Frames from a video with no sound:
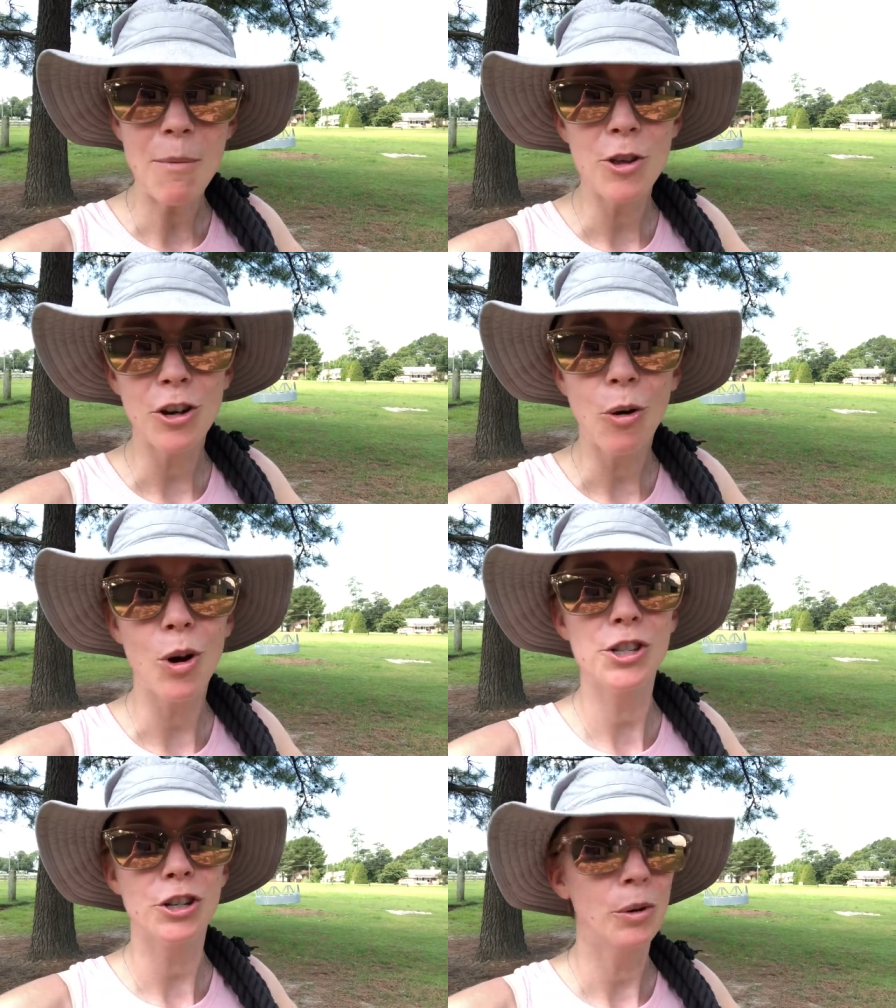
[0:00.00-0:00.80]
with your
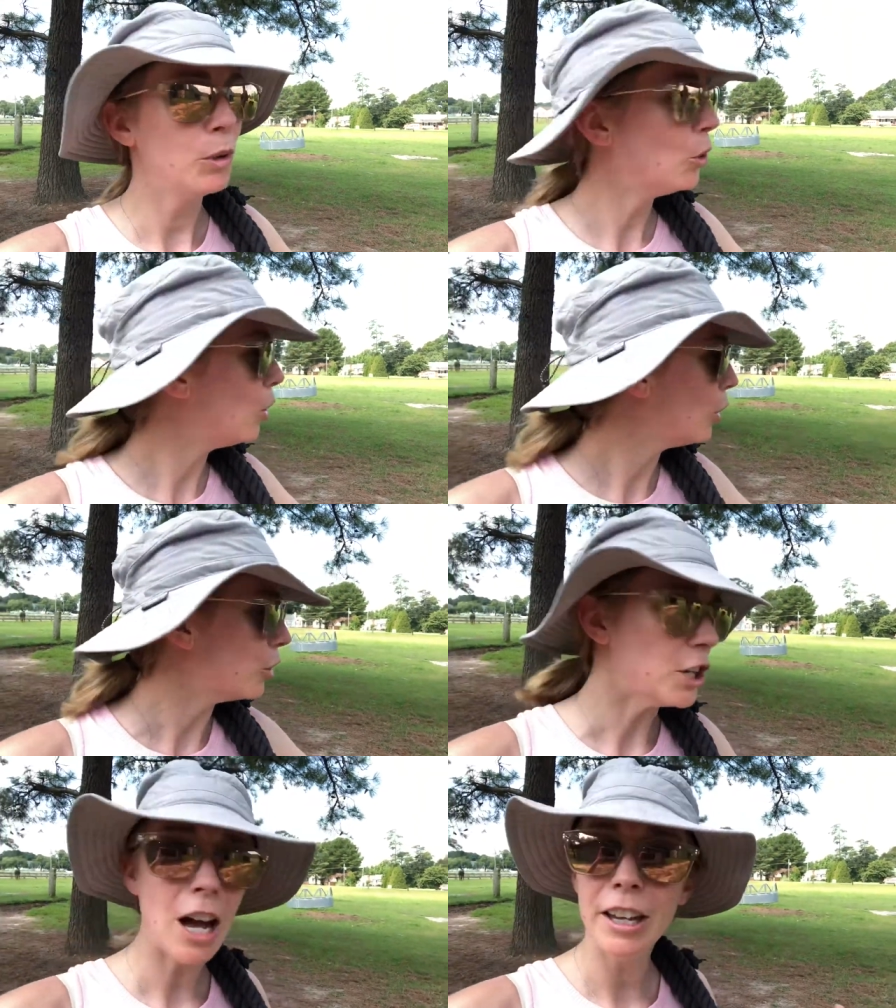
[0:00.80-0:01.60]
horse or mule
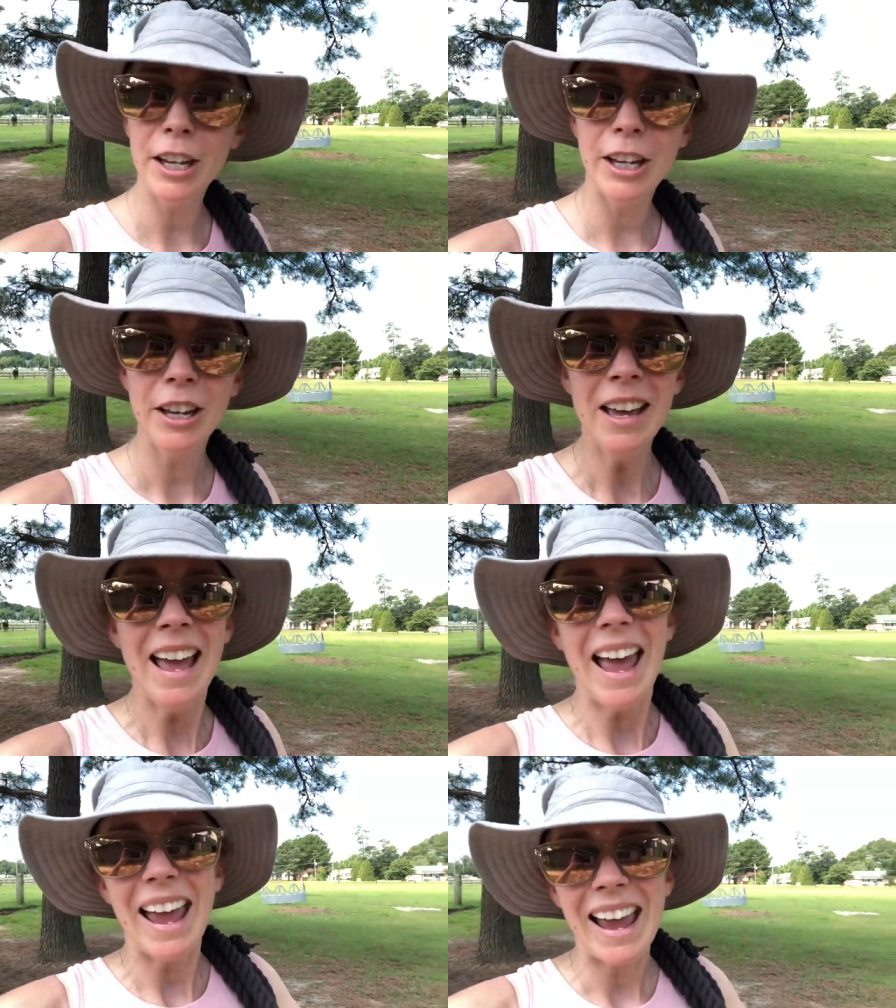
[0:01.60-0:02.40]
or donkey.
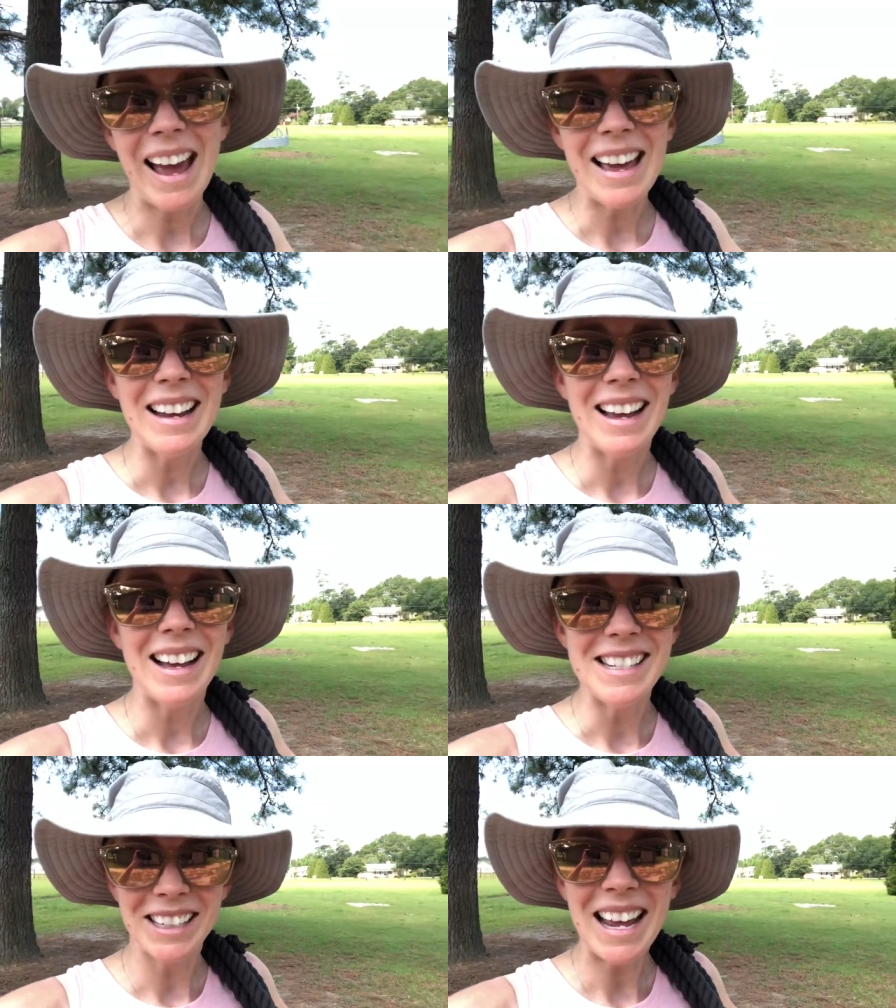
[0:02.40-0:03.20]
And
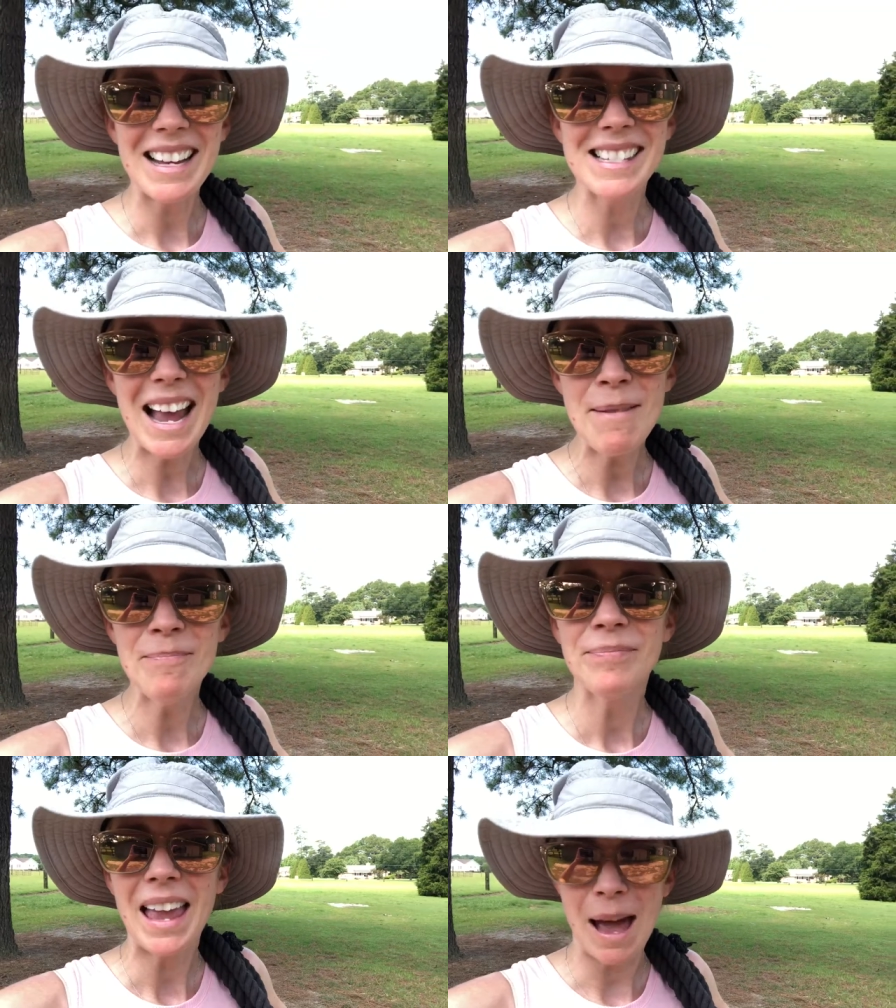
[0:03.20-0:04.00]
until next time,
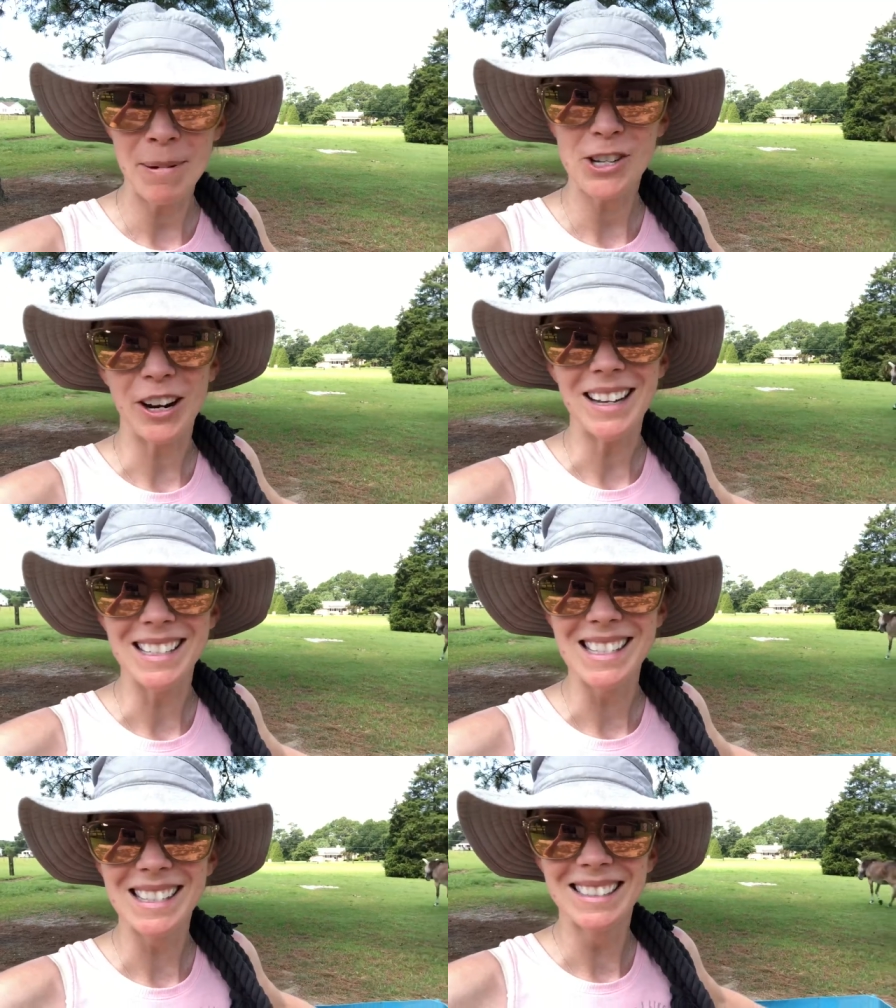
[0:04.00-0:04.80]
happy
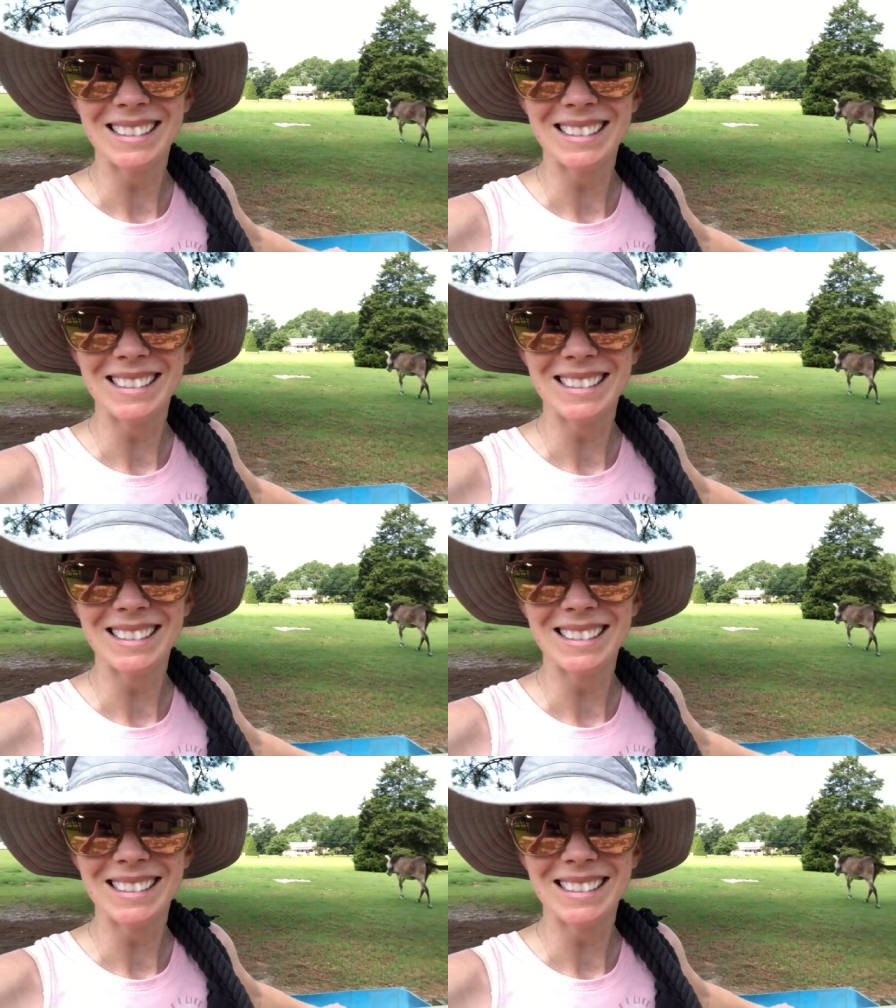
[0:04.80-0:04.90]
trails.